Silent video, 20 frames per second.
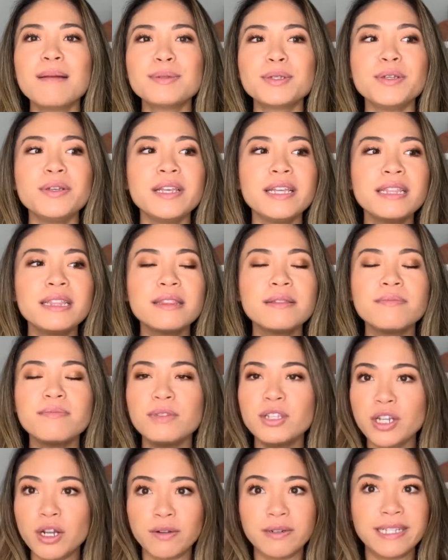So you can,
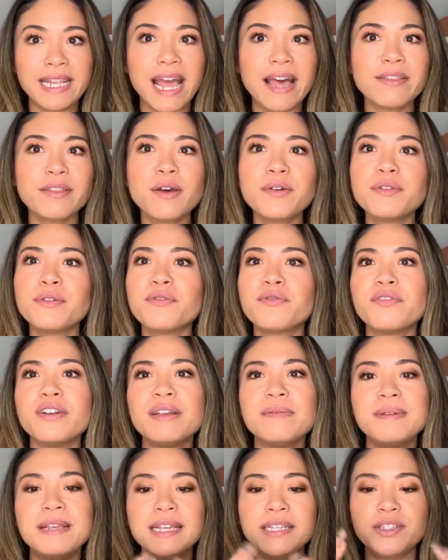download the
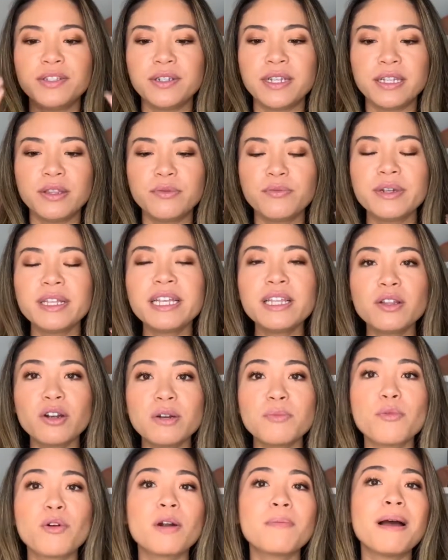freebies. You can really
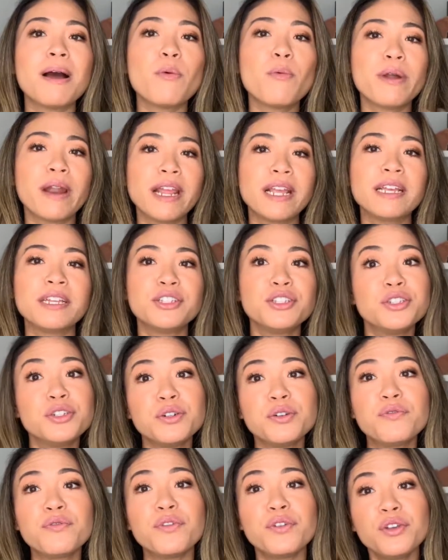learn more about what I can
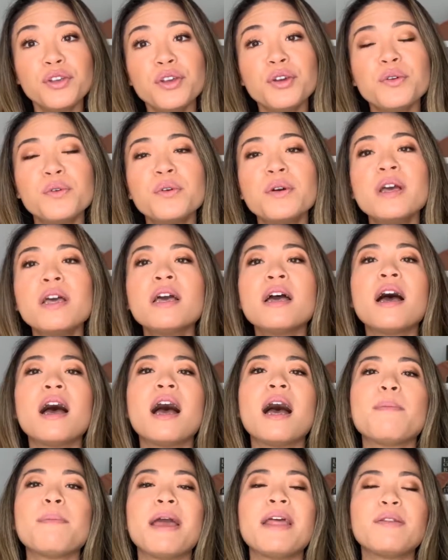do for you
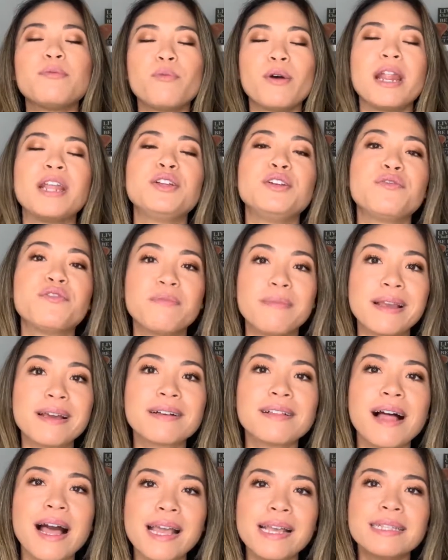and what I do for my
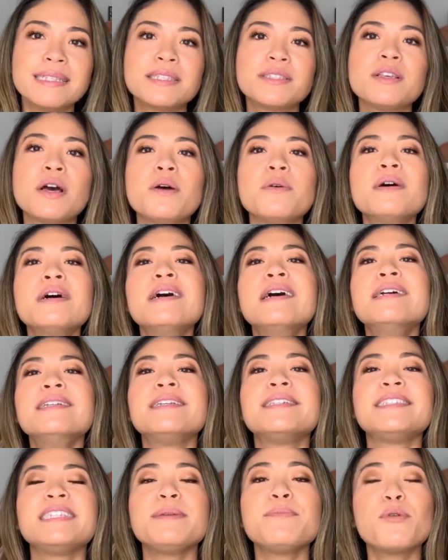clients. So
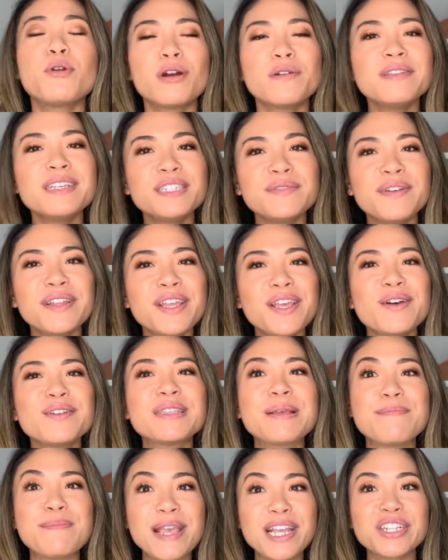to see more of these
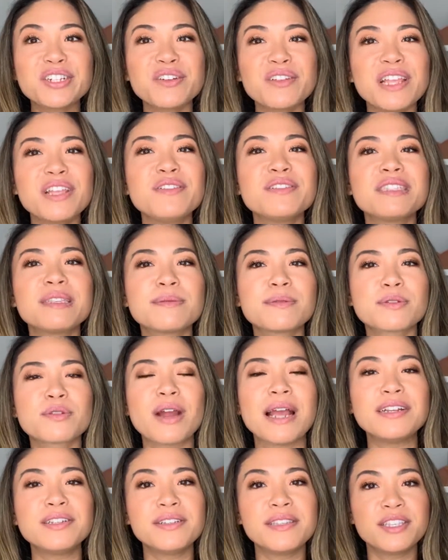videos, make sure that you
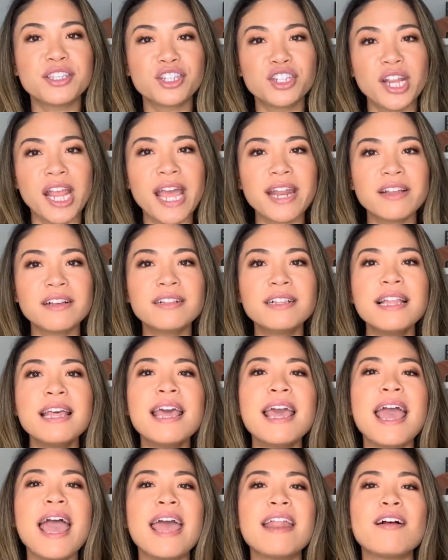subscribe to this channel
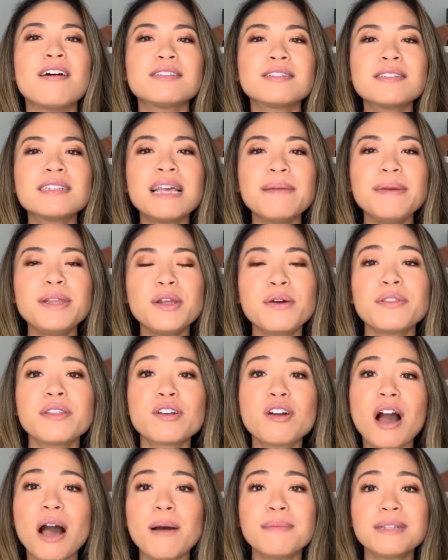and also let me know in the
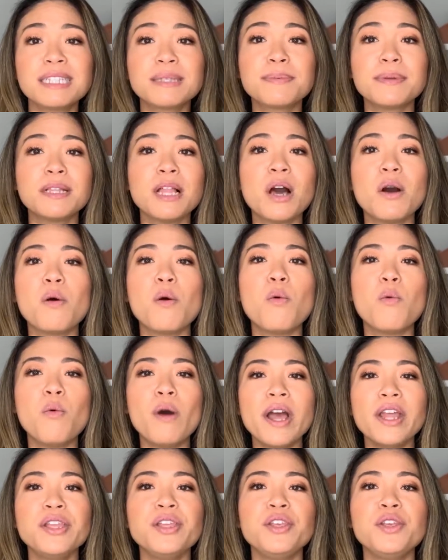comments below
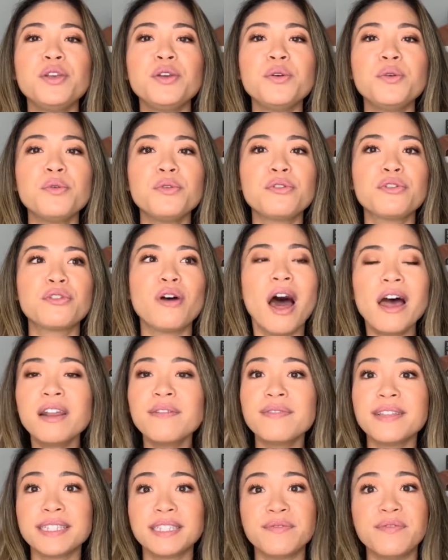what you thought
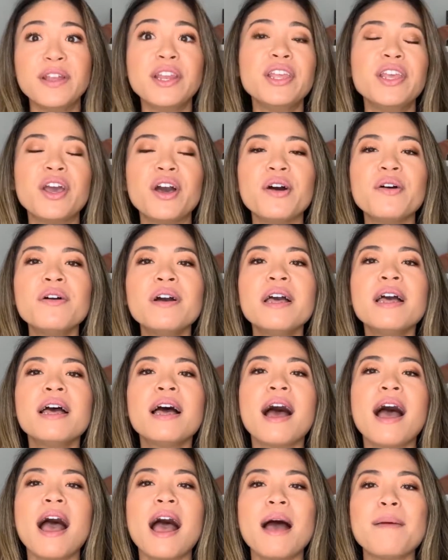of this video
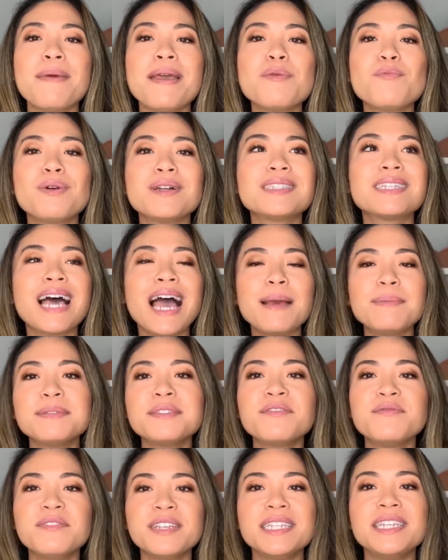and what types
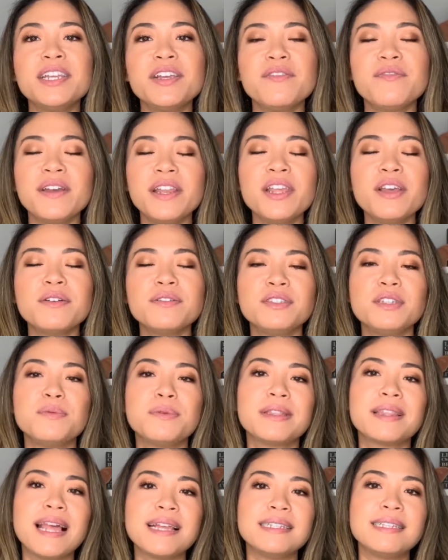of videos you
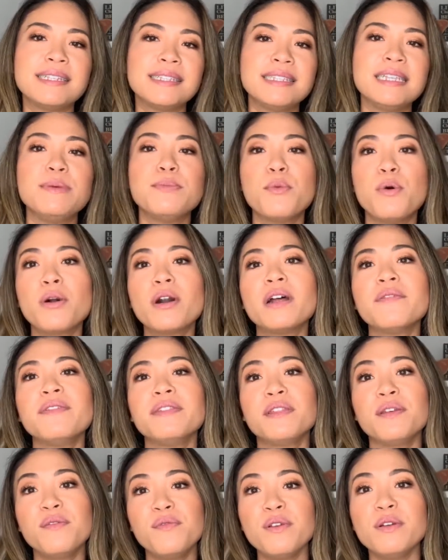would like to see more of
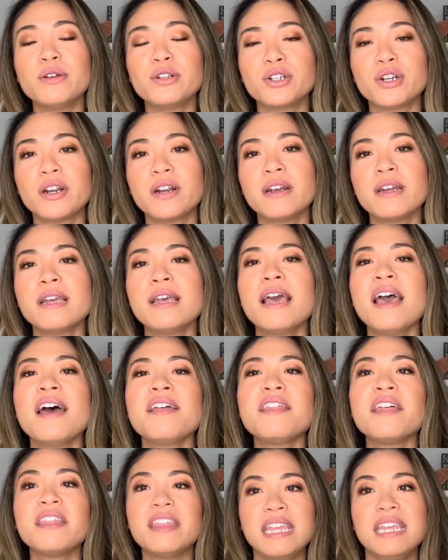in the future.
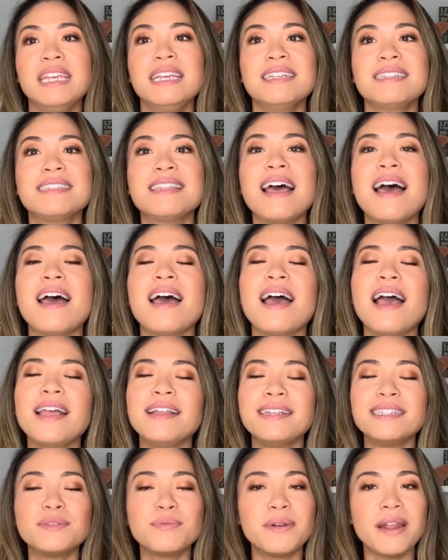The thing is that I
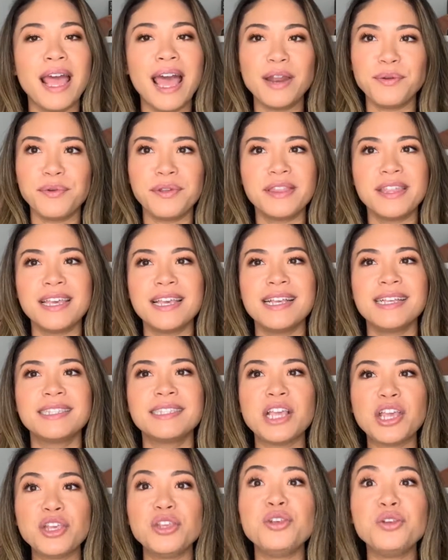just want to end with this.
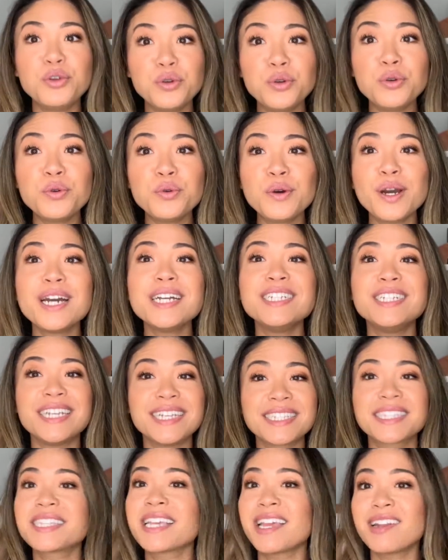You
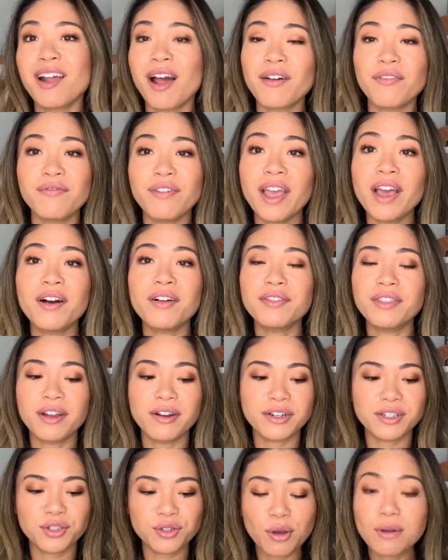just cannot fail.
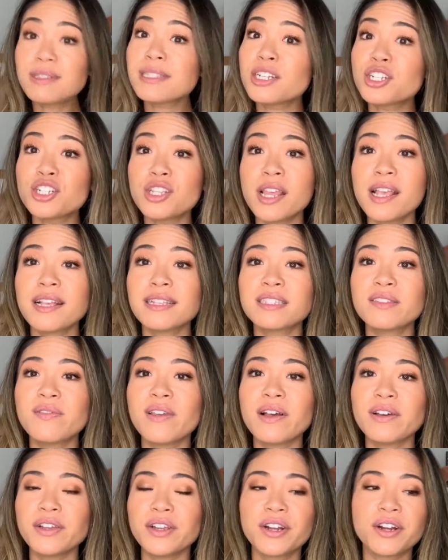There's no such thing as
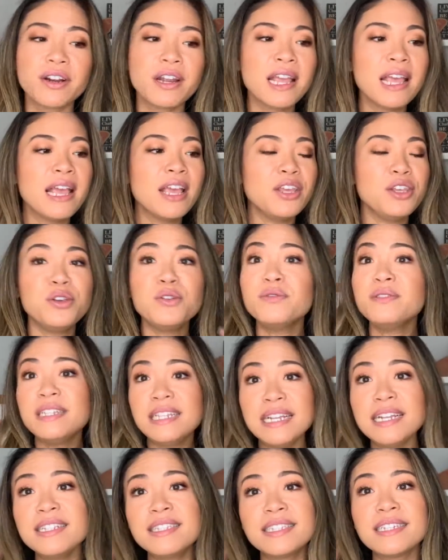failure. You
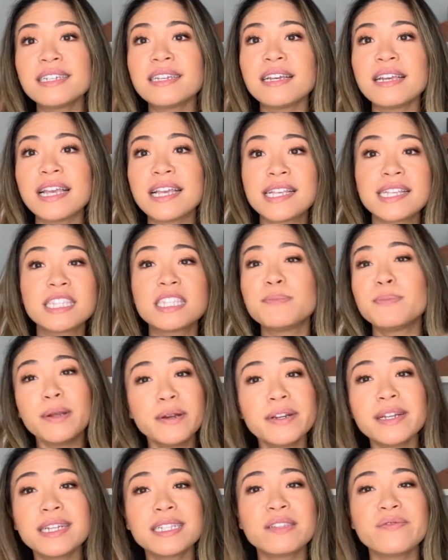need to
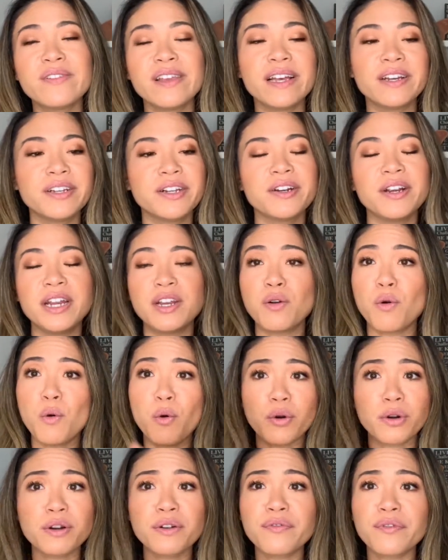experience failure in
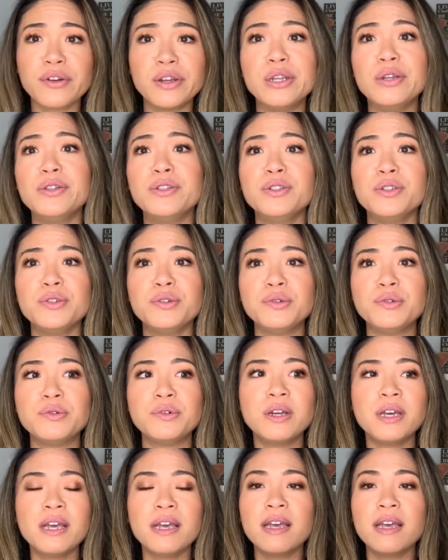order for you to